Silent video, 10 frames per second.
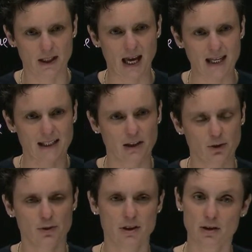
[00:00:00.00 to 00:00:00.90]
It has
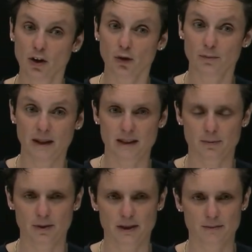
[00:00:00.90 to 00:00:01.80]
induced its own
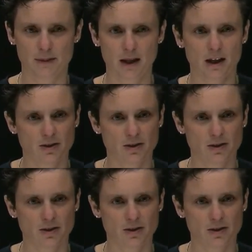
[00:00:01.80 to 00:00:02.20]
metabolism.